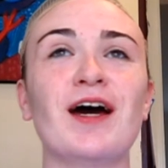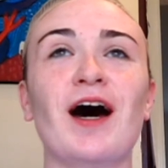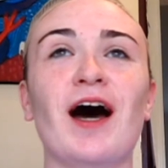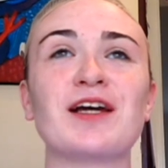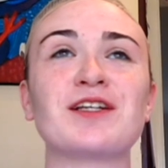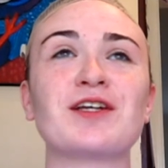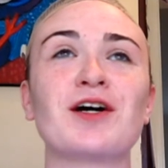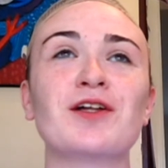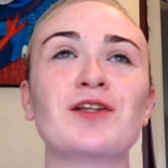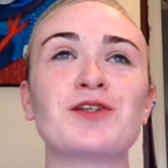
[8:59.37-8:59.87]

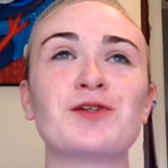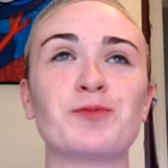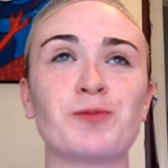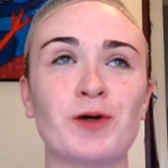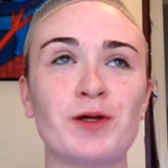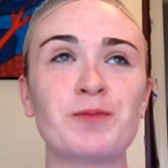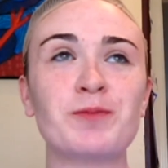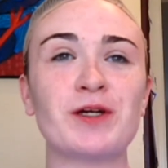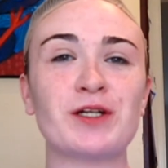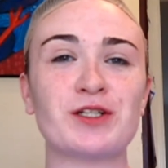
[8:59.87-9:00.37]
I saw this
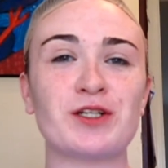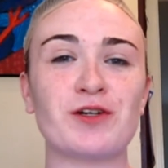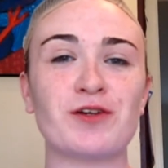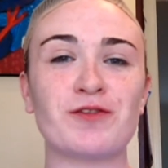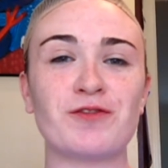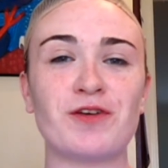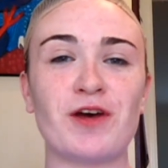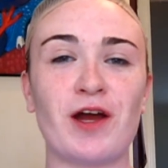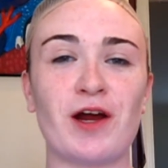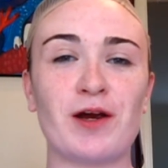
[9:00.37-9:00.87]
one picture
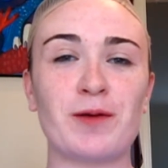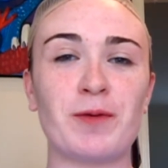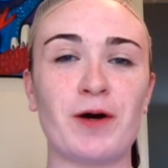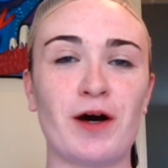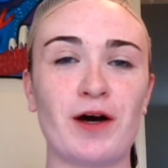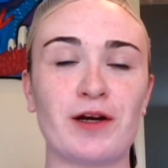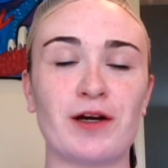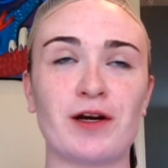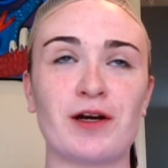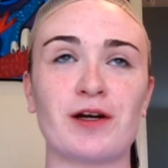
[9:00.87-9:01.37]
of Harry
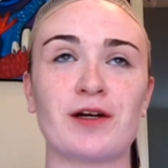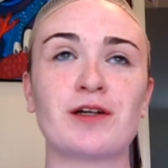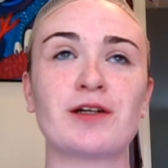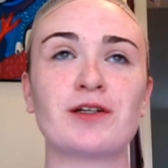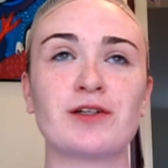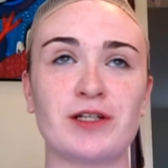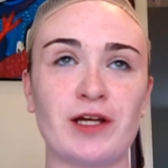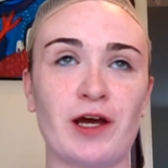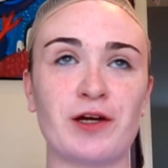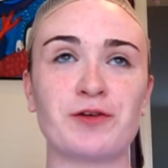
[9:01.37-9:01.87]
Potter,
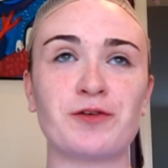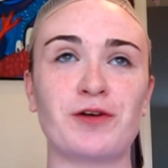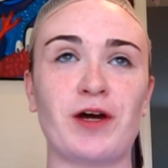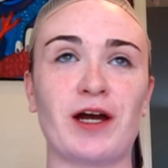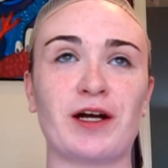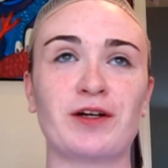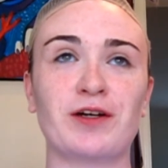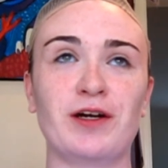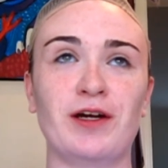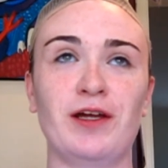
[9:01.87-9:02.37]

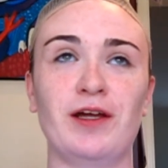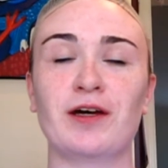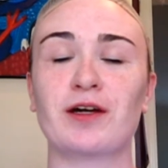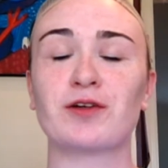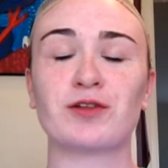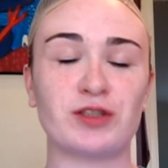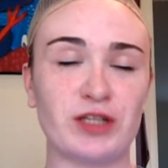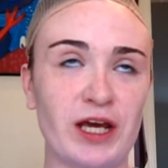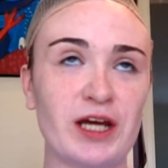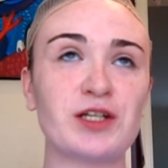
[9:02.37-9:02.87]

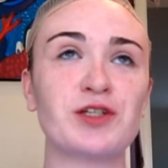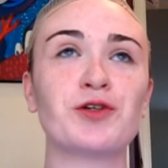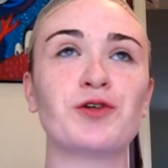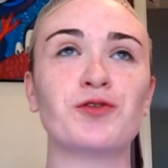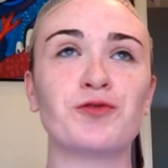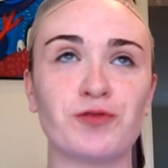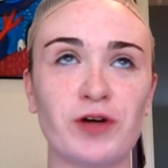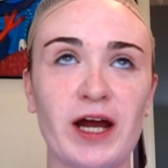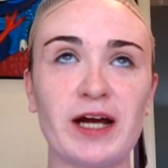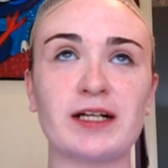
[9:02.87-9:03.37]

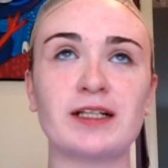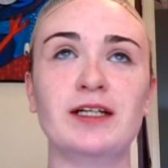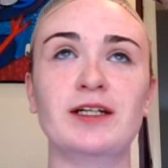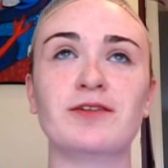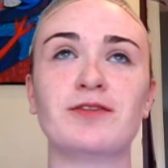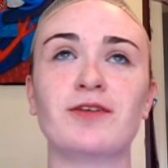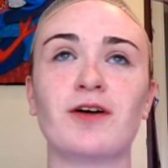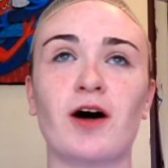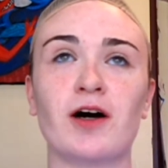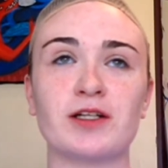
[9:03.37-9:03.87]
Daniel
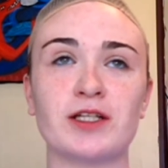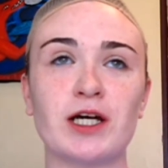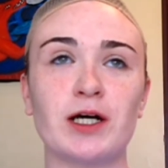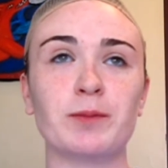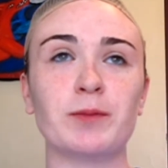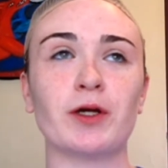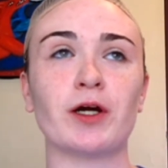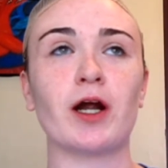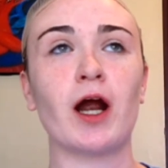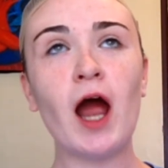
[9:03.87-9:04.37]
Radcliffe on
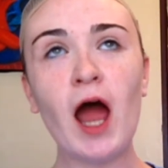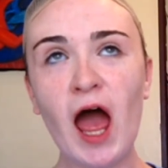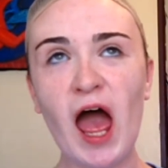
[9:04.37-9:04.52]
Tumblr,